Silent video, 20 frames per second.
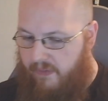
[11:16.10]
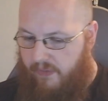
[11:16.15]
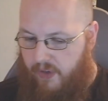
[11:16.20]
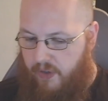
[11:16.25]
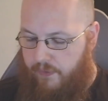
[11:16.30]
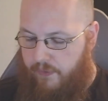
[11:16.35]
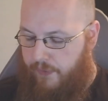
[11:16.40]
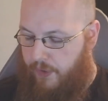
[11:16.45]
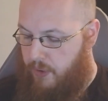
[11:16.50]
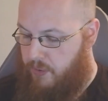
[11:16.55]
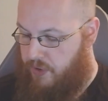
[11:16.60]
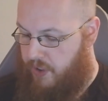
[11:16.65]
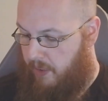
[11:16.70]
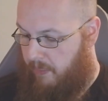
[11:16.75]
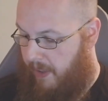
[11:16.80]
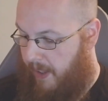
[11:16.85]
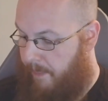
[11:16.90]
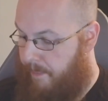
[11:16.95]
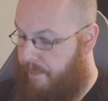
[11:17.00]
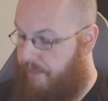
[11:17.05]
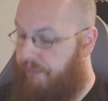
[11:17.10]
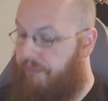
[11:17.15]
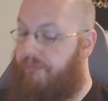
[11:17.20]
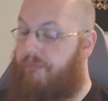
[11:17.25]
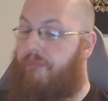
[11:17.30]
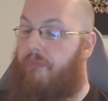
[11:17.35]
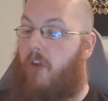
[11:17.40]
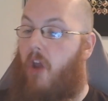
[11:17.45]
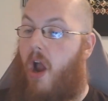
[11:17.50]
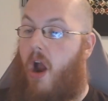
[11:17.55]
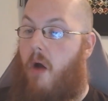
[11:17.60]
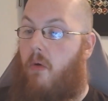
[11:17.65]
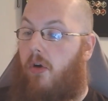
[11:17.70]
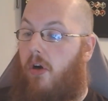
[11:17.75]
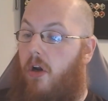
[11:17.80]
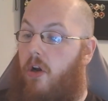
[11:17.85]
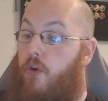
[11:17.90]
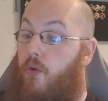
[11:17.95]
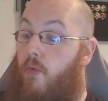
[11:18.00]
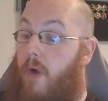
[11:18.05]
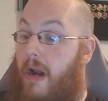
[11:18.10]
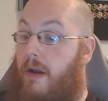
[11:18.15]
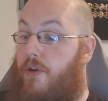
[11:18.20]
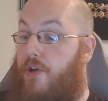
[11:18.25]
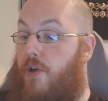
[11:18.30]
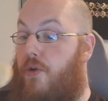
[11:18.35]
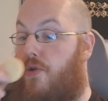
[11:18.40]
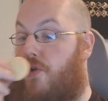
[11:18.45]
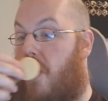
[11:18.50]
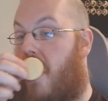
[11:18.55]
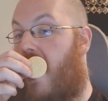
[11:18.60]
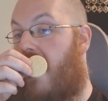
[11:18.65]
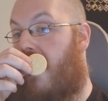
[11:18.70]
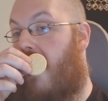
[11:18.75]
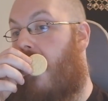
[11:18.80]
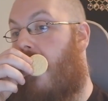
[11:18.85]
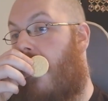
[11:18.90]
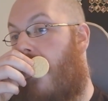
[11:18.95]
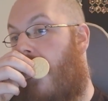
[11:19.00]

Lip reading: of confusing me. All right, we're going to do round 2 dry now.